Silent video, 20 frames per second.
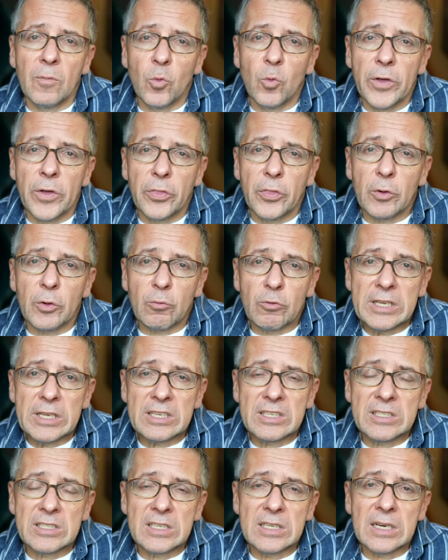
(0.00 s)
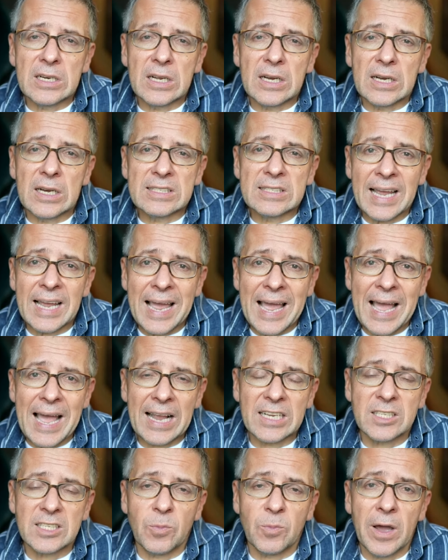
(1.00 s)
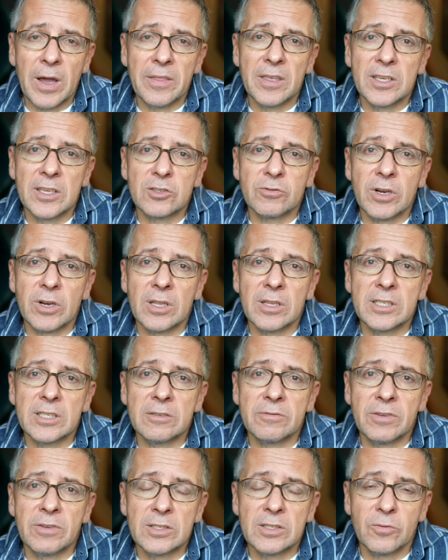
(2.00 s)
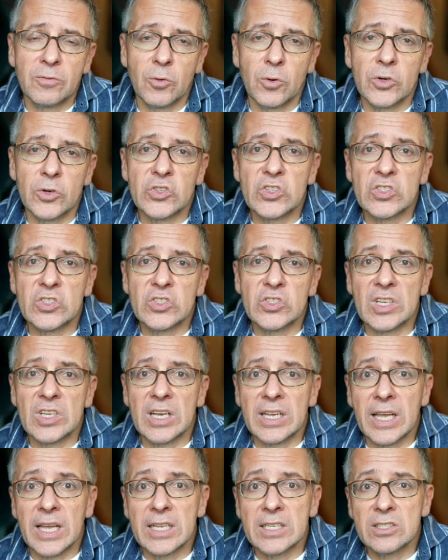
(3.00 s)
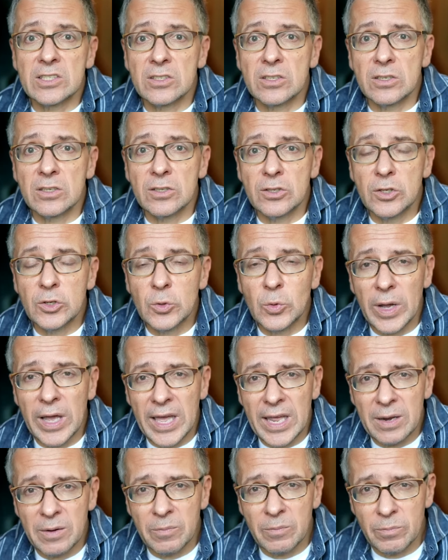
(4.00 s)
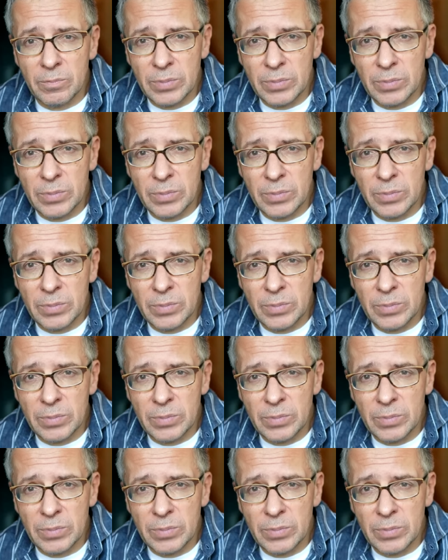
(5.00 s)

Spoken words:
with the recent attacks by the Israeli Defense Forces against UN